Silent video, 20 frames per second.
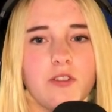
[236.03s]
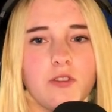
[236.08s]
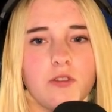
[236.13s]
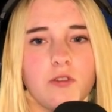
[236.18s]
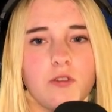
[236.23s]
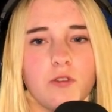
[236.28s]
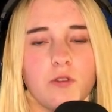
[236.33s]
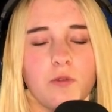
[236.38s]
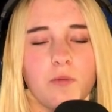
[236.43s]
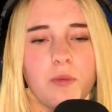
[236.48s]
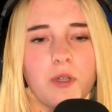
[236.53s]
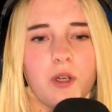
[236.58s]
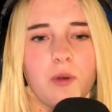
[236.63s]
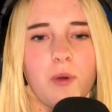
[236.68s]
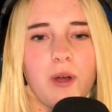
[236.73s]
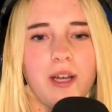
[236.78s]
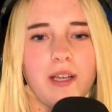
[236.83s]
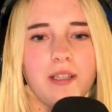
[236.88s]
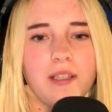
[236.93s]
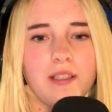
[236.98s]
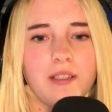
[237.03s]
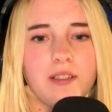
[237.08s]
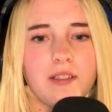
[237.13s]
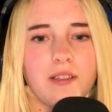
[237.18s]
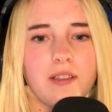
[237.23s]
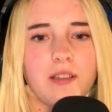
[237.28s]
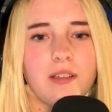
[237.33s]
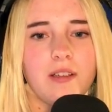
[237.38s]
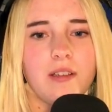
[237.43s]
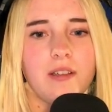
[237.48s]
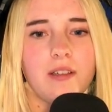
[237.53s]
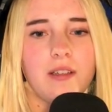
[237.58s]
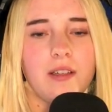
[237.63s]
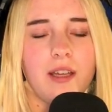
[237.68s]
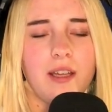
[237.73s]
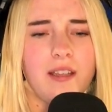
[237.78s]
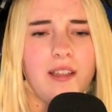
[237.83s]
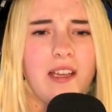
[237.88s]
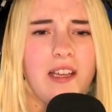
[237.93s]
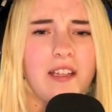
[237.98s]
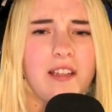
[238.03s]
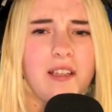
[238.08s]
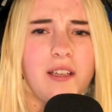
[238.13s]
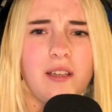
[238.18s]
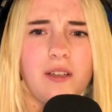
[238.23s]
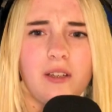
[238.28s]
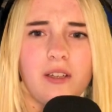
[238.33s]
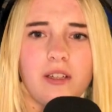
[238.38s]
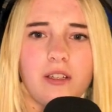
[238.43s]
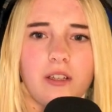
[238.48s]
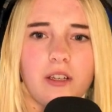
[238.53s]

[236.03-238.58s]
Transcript: super quiet, I, I think I'm gonna